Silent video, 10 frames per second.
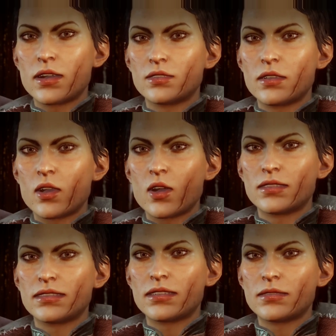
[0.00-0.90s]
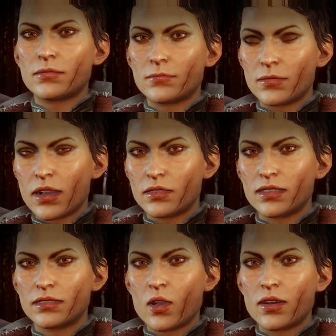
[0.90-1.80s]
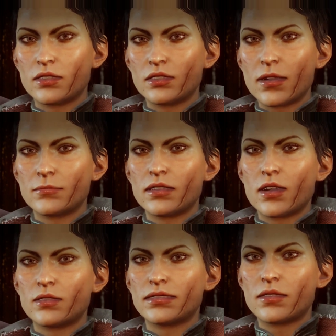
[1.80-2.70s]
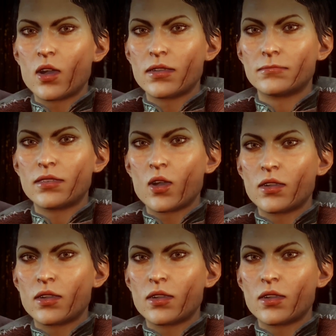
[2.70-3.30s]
other recourse. But his goal should be to restore them to